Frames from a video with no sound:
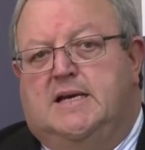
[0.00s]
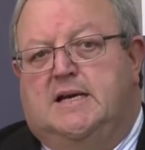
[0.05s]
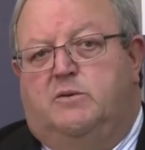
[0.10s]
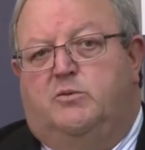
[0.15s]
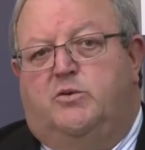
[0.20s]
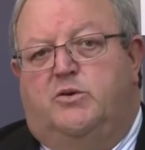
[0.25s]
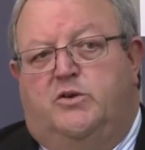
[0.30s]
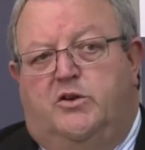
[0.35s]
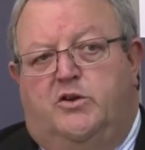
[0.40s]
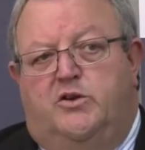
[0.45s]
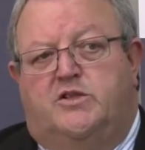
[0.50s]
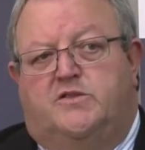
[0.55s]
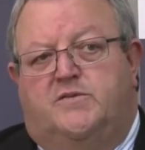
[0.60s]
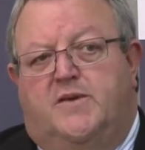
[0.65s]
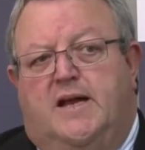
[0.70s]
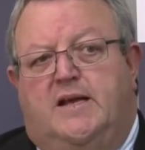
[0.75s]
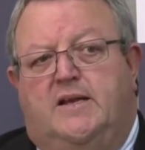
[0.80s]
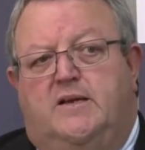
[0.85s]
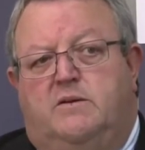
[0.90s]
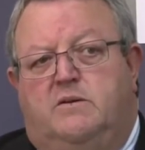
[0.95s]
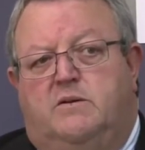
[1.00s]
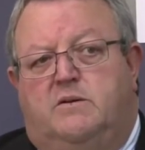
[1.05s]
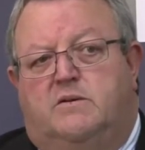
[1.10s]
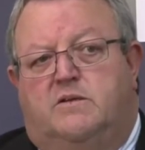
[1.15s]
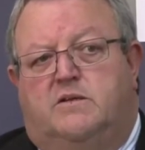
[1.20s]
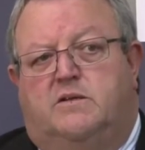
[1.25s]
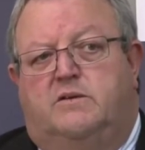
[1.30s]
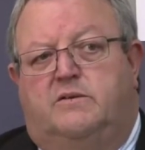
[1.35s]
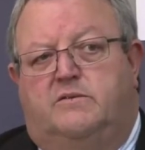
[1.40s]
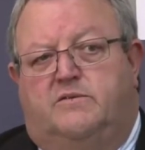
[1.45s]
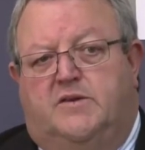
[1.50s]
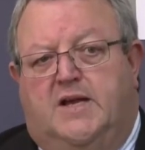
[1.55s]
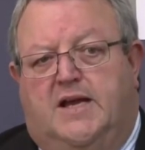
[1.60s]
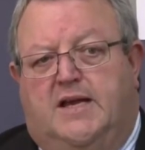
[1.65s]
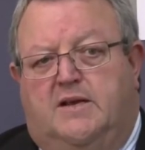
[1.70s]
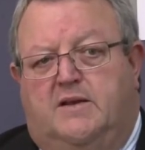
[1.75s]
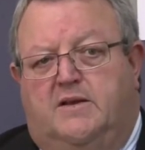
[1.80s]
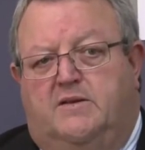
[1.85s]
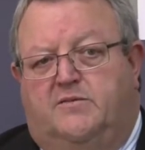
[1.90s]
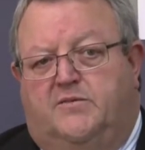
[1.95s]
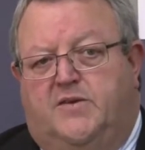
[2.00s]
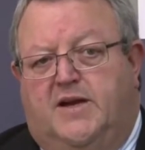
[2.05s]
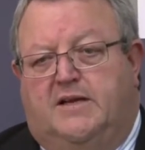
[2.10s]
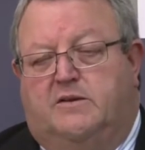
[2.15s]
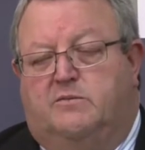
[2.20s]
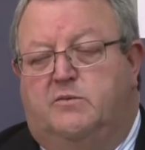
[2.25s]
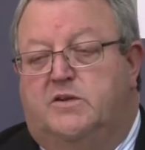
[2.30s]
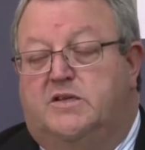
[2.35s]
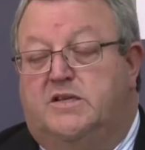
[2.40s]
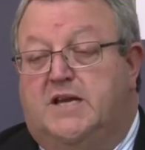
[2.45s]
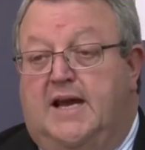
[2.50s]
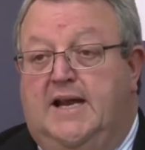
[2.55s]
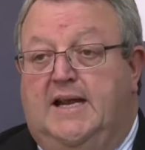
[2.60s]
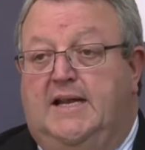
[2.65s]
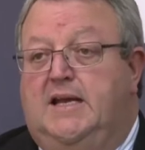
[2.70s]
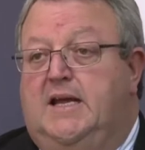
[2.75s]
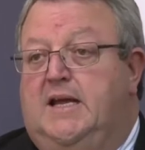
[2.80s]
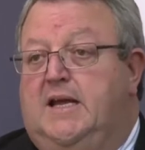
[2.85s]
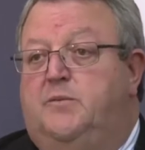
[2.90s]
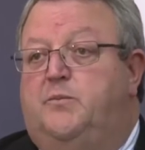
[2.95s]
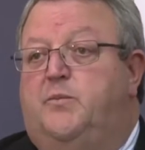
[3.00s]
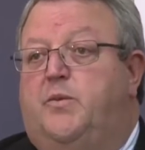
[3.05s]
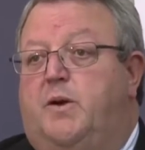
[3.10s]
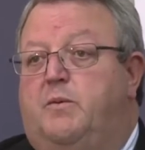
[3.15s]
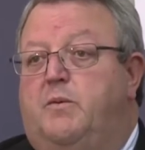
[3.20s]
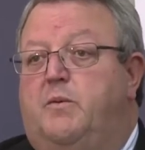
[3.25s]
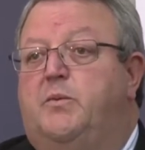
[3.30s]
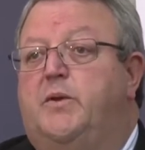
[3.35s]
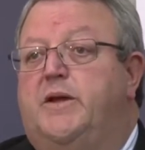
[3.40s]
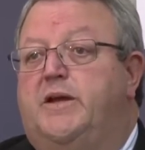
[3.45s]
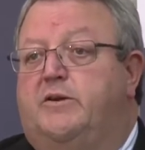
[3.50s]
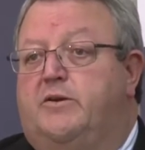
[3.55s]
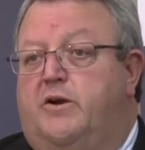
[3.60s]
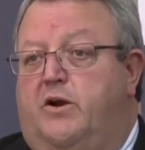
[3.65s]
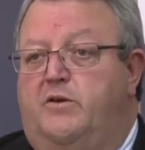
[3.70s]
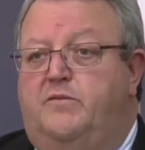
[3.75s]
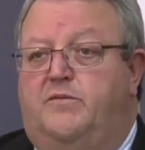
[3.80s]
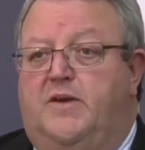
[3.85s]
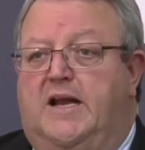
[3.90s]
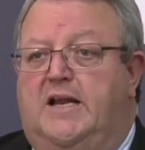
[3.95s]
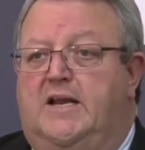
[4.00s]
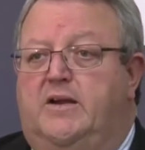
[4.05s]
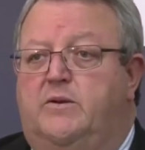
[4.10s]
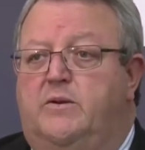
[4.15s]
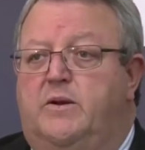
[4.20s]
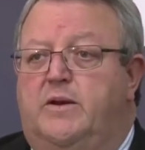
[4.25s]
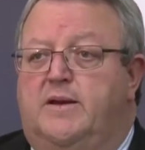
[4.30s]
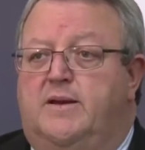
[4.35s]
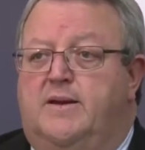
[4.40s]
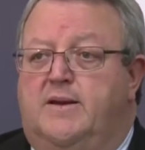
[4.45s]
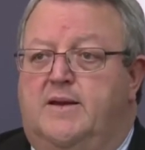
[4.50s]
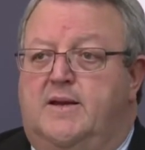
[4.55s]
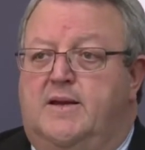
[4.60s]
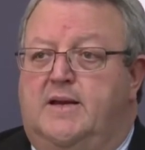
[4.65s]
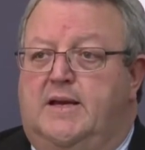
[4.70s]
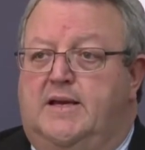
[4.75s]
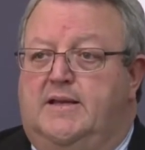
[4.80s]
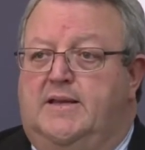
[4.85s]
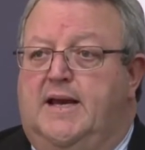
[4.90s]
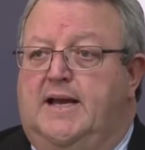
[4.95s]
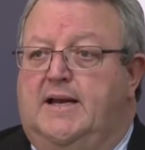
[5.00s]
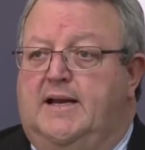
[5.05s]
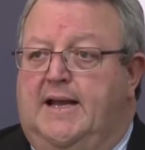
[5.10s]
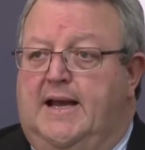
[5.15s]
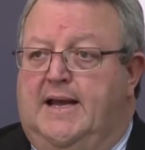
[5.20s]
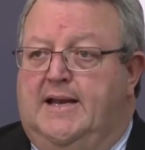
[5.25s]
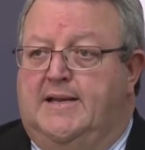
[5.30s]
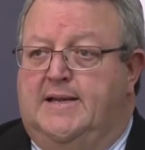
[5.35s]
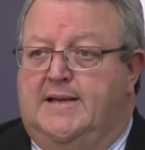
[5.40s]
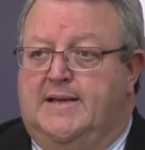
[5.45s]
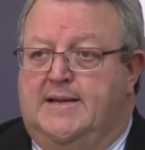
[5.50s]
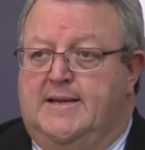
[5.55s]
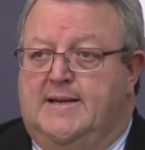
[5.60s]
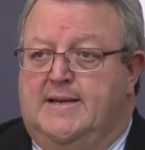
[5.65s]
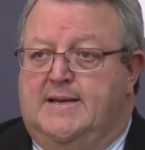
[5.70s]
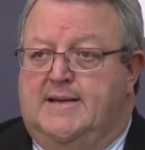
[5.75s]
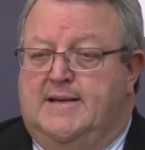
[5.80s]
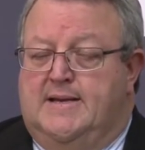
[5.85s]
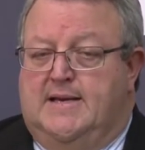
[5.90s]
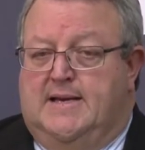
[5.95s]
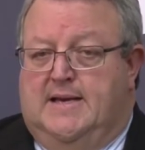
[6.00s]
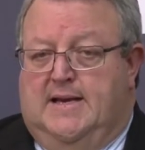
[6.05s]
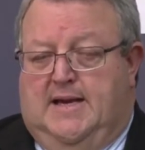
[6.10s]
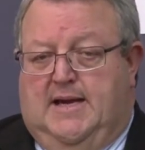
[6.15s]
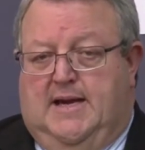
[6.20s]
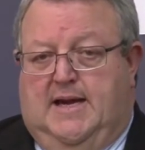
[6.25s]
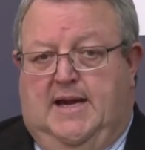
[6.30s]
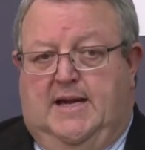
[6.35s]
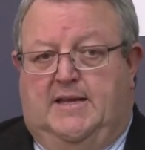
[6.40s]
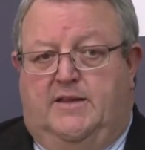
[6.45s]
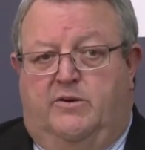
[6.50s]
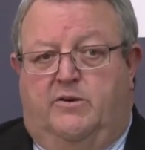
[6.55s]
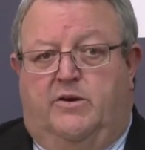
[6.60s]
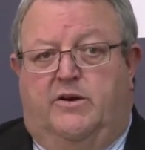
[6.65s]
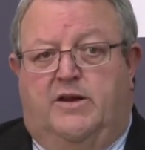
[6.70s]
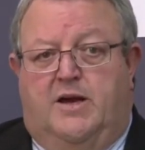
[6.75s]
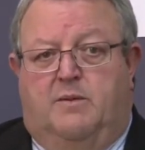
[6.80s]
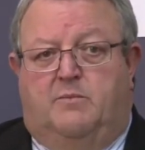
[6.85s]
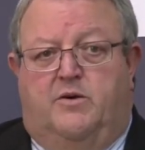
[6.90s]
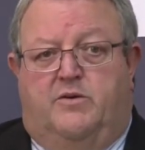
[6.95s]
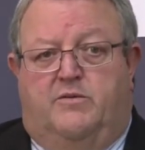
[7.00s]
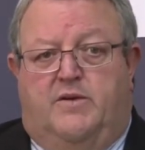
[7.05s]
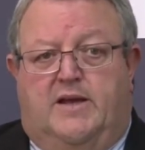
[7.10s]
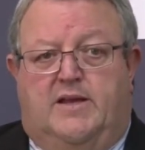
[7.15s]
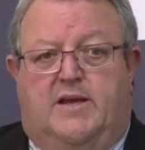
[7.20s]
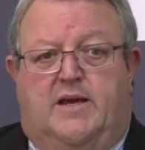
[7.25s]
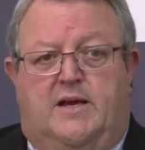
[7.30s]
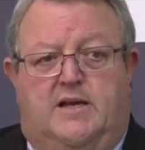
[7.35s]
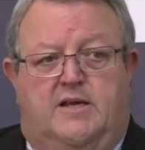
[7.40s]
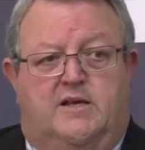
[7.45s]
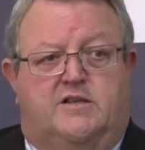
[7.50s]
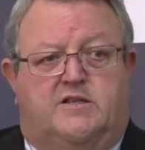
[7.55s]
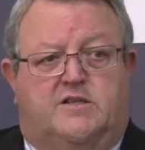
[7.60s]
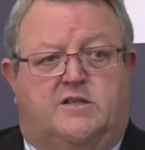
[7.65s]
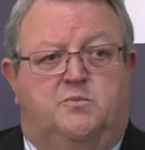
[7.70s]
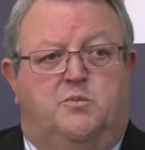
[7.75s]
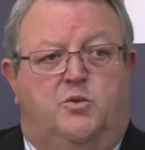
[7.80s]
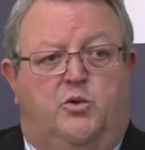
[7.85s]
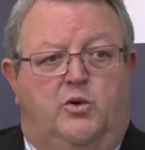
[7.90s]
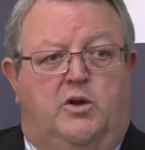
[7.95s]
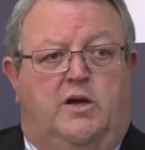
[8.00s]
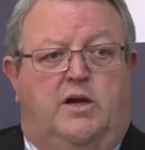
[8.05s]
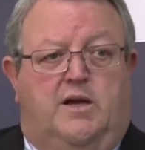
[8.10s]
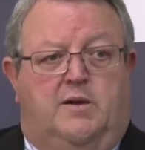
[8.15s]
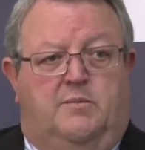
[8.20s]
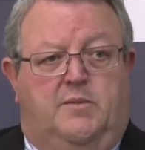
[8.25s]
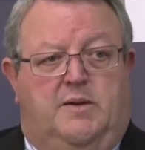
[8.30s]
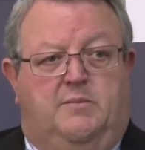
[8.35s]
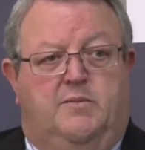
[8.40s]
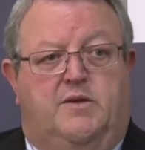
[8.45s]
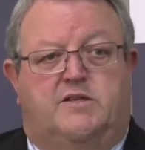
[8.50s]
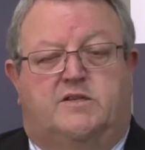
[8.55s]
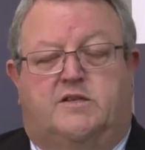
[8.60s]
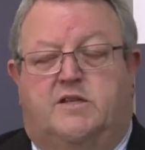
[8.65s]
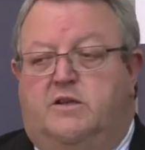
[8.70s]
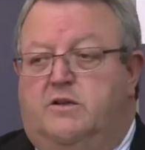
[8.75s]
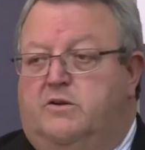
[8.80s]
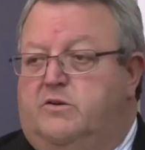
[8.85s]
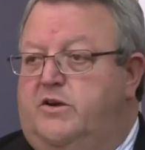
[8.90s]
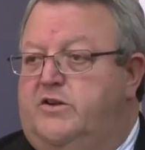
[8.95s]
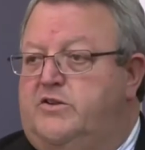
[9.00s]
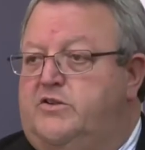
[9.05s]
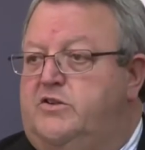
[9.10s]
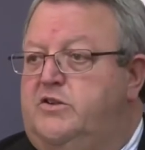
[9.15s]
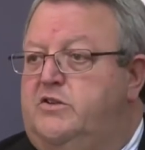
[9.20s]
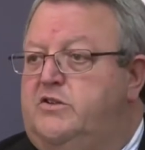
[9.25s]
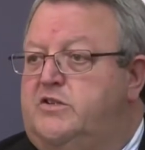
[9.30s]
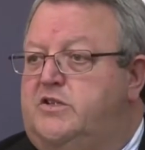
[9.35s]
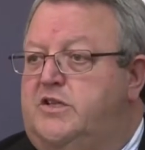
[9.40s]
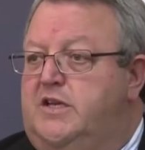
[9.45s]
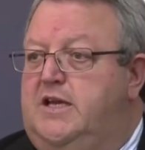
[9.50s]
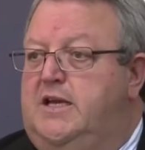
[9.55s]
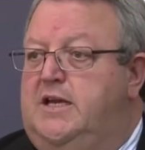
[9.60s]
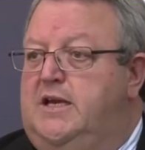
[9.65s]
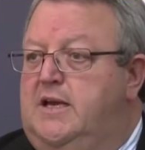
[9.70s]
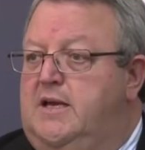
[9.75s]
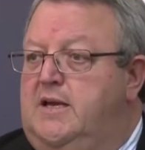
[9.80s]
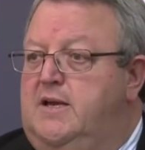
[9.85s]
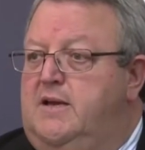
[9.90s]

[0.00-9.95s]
would lose value, to in fact retain and probably grow value in that land. And there are a number of other smaller amendments in the Christchurch City